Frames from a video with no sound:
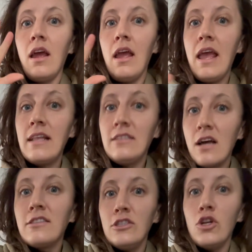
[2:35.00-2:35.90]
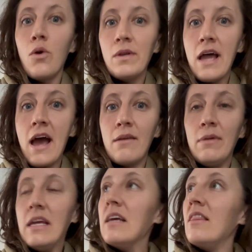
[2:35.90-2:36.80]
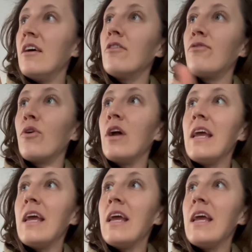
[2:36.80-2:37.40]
It doesn't know anatomy, therefore